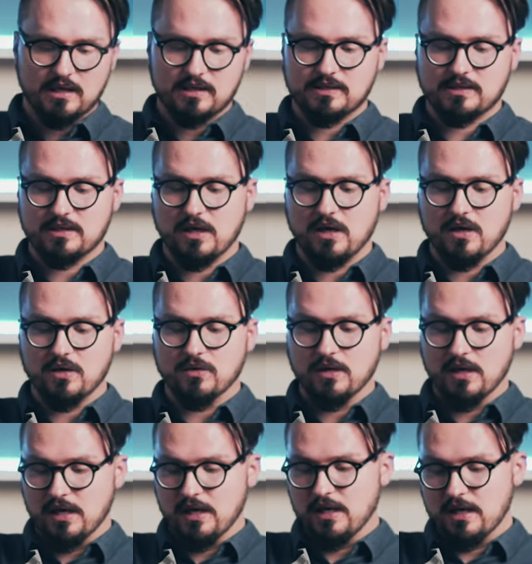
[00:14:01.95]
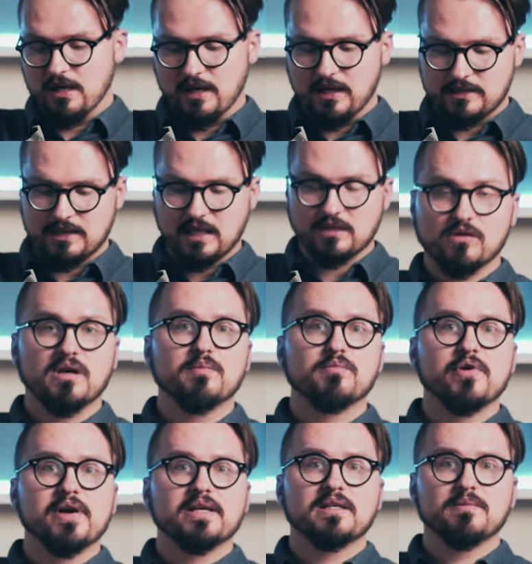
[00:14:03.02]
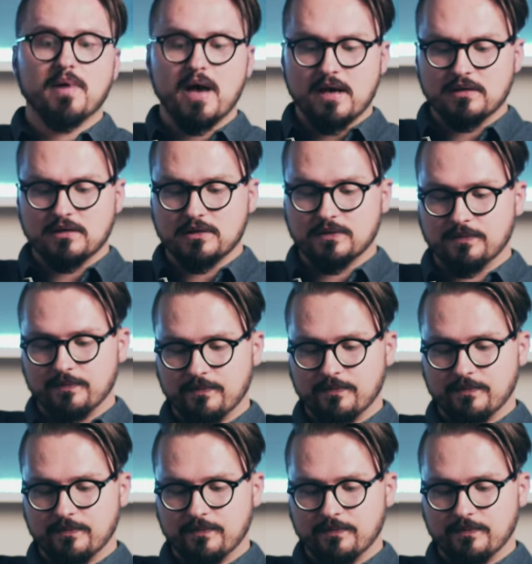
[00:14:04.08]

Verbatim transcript: so it's gonna break the bank.